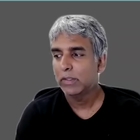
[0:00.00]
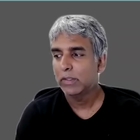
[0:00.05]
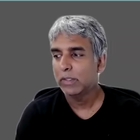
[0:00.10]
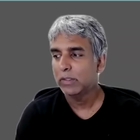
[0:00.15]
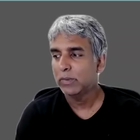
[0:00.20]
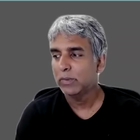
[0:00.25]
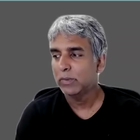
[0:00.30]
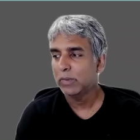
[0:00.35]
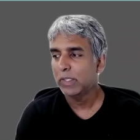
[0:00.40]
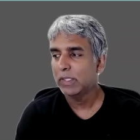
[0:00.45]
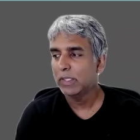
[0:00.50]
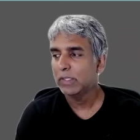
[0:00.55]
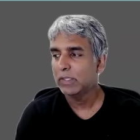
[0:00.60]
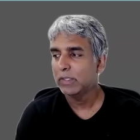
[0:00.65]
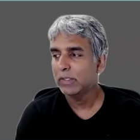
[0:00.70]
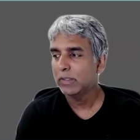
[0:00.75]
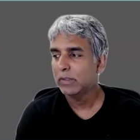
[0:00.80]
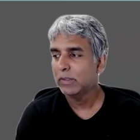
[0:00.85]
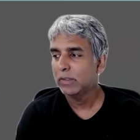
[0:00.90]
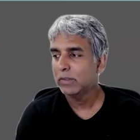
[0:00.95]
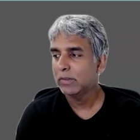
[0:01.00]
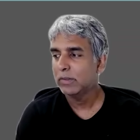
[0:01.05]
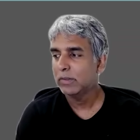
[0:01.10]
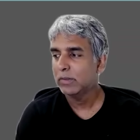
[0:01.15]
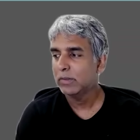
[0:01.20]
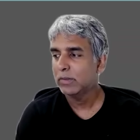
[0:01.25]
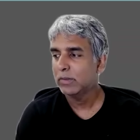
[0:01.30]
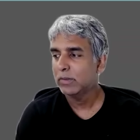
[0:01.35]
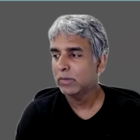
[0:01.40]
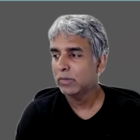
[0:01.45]
The Israelis
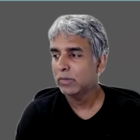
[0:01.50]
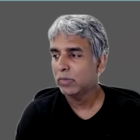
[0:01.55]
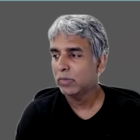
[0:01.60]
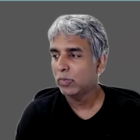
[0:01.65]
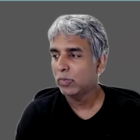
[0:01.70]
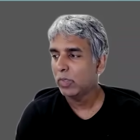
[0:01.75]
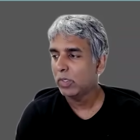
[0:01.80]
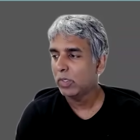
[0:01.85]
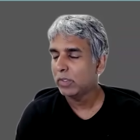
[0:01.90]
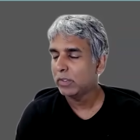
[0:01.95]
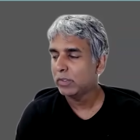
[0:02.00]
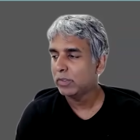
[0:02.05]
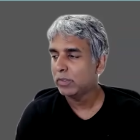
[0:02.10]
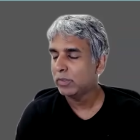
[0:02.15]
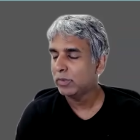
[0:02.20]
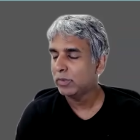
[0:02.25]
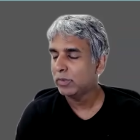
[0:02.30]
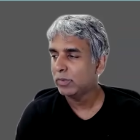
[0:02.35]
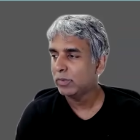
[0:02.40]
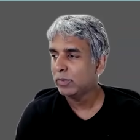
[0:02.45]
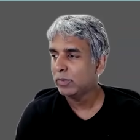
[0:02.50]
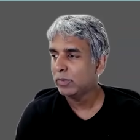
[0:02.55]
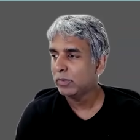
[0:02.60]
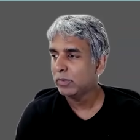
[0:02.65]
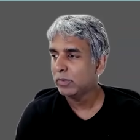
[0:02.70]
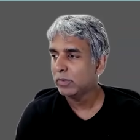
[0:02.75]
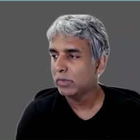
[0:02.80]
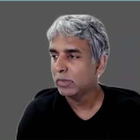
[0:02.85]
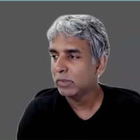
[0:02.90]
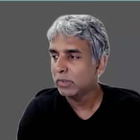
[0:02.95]
want to
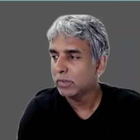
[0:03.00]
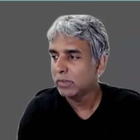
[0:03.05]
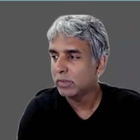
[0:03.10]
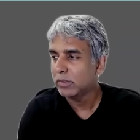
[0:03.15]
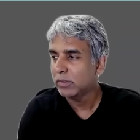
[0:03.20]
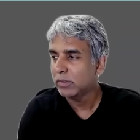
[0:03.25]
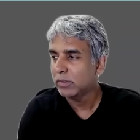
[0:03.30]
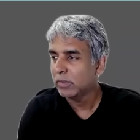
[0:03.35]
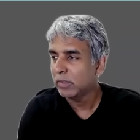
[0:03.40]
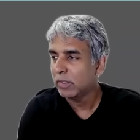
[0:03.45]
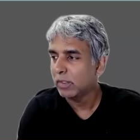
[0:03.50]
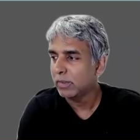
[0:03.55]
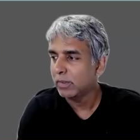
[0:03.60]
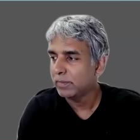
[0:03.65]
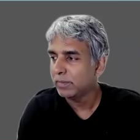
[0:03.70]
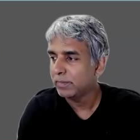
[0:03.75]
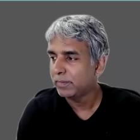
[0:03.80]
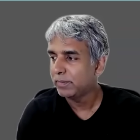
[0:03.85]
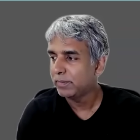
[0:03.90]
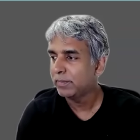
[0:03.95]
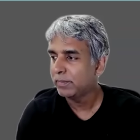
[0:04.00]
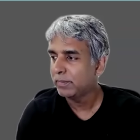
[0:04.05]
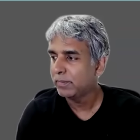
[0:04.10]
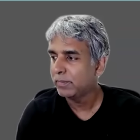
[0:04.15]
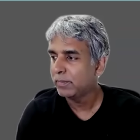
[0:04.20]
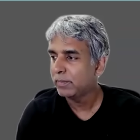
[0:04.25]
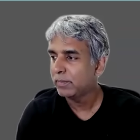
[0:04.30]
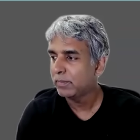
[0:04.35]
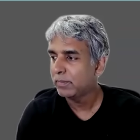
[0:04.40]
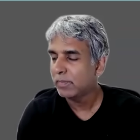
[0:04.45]
um,
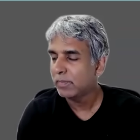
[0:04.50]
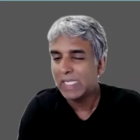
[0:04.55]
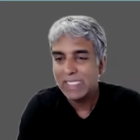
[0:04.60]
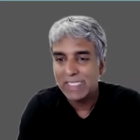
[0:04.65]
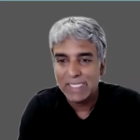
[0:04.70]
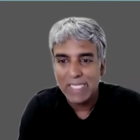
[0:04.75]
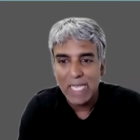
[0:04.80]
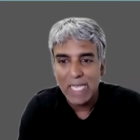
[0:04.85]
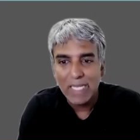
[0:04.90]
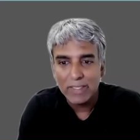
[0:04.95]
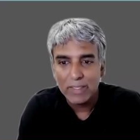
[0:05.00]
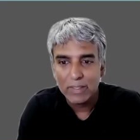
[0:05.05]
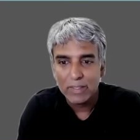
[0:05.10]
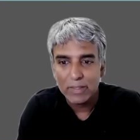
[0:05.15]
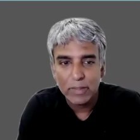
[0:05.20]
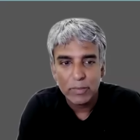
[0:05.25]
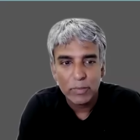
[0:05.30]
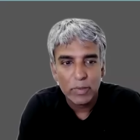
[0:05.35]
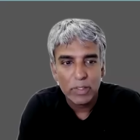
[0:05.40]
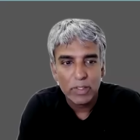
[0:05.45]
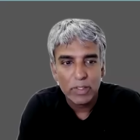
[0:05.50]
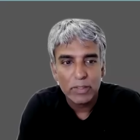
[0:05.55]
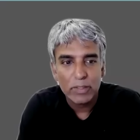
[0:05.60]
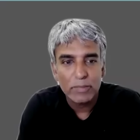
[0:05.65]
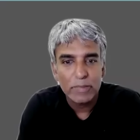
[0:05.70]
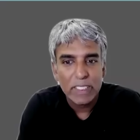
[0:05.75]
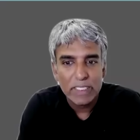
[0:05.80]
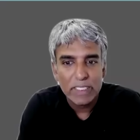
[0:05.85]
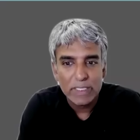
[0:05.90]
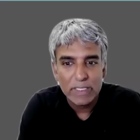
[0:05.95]
they want to
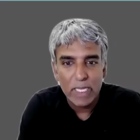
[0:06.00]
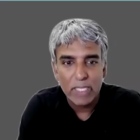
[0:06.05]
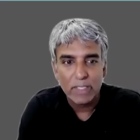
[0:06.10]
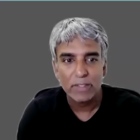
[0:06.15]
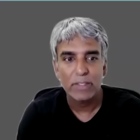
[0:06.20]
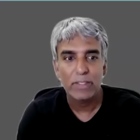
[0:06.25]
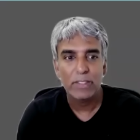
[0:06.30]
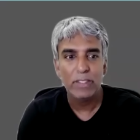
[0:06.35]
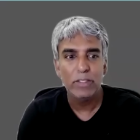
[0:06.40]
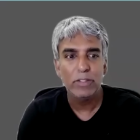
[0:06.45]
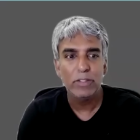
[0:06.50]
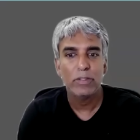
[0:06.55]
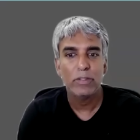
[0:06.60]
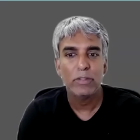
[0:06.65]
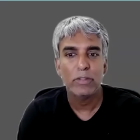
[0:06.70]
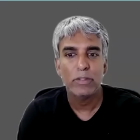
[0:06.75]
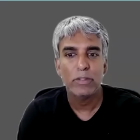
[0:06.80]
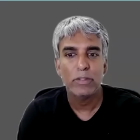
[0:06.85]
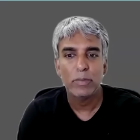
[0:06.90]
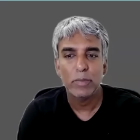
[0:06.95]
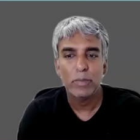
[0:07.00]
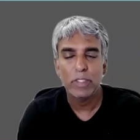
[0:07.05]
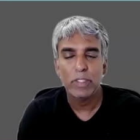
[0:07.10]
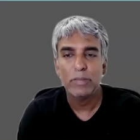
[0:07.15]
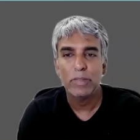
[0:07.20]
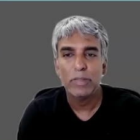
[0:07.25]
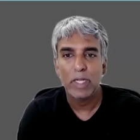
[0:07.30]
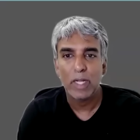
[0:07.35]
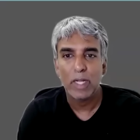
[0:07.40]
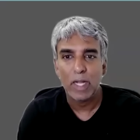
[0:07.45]
commit assassinations. They want to
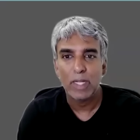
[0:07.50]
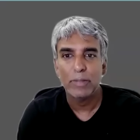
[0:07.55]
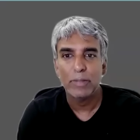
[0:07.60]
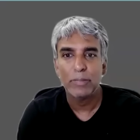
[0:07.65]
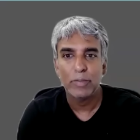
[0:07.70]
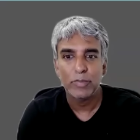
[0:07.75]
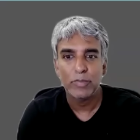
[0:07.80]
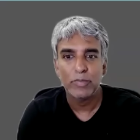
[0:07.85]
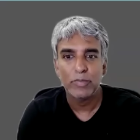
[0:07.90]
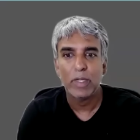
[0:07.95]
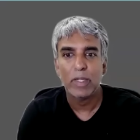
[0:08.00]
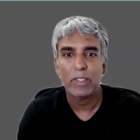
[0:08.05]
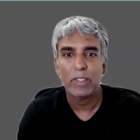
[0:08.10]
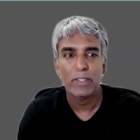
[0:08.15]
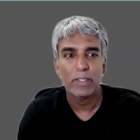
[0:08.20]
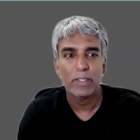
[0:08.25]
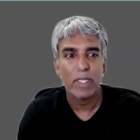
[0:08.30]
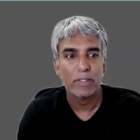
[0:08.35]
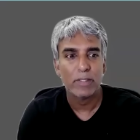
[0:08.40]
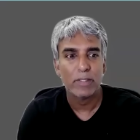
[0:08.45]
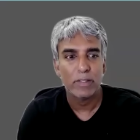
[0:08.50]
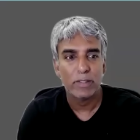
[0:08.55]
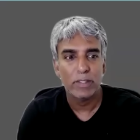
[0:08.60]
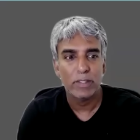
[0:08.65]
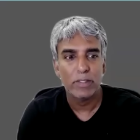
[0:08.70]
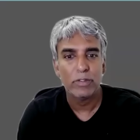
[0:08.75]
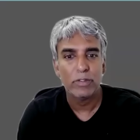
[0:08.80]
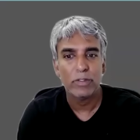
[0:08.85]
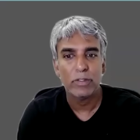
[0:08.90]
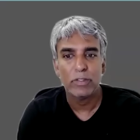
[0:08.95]
commit high profile
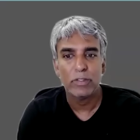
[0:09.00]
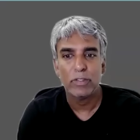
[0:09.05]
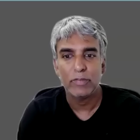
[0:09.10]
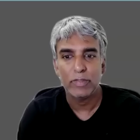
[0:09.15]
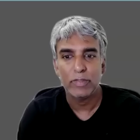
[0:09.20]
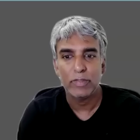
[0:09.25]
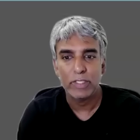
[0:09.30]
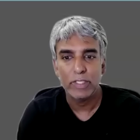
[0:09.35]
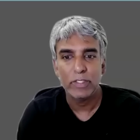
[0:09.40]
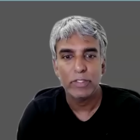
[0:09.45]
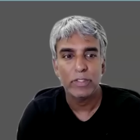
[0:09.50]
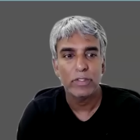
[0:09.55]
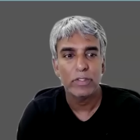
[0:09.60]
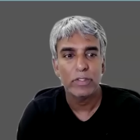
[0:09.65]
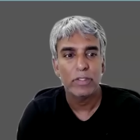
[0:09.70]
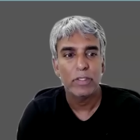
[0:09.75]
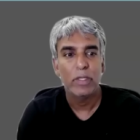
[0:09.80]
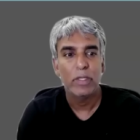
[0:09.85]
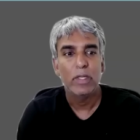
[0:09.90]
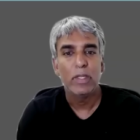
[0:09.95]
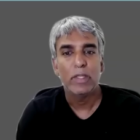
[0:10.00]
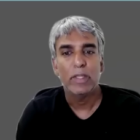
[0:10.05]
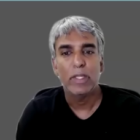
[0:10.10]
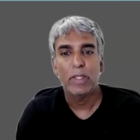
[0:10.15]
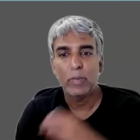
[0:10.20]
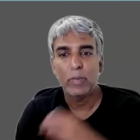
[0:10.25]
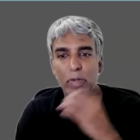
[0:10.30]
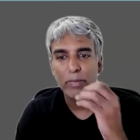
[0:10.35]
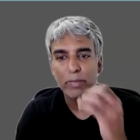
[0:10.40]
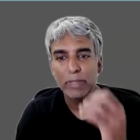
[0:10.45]
assassinations of leaders.
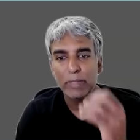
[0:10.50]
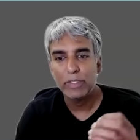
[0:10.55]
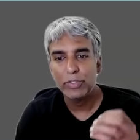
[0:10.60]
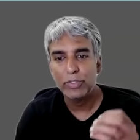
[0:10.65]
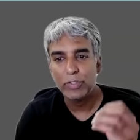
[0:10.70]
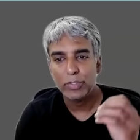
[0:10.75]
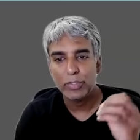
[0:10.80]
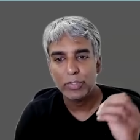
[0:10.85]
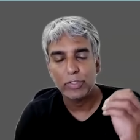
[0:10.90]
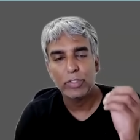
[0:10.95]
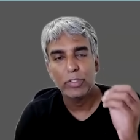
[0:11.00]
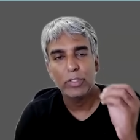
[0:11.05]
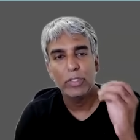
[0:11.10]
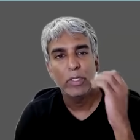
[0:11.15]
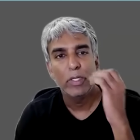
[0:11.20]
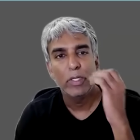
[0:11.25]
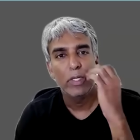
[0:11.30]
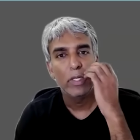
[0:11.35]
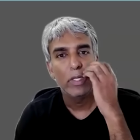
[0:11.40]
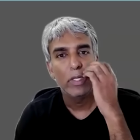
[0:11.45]
They want to make sure